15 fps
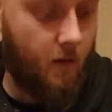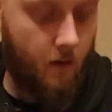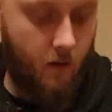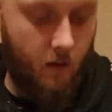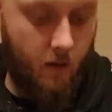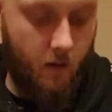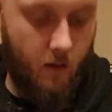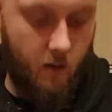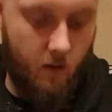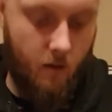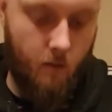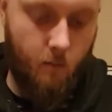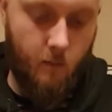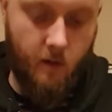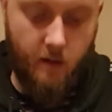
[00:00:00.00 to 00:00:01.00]

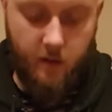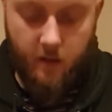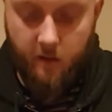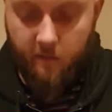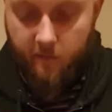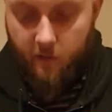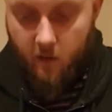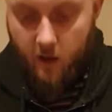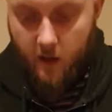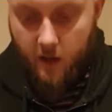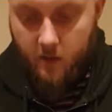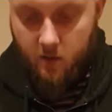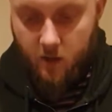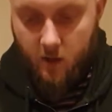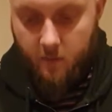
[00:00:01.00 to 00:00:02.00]
And then for
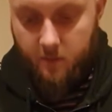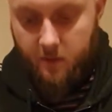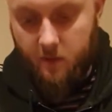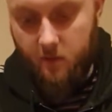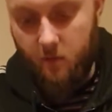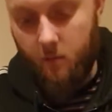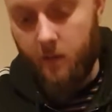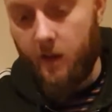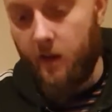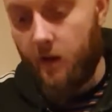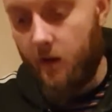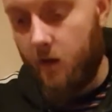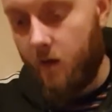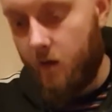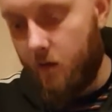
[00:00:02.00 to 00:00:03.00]
hand traps, we
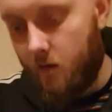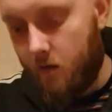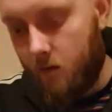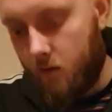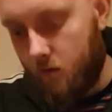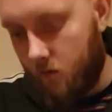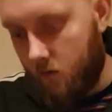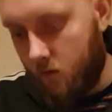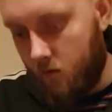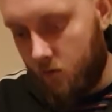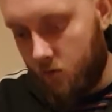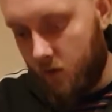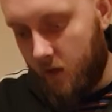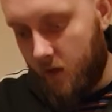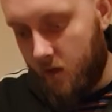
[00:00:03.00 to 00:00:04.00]
play
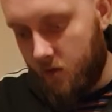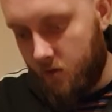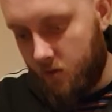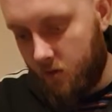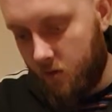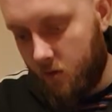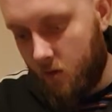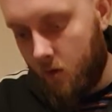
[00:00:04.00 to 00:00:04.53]
3 Ash.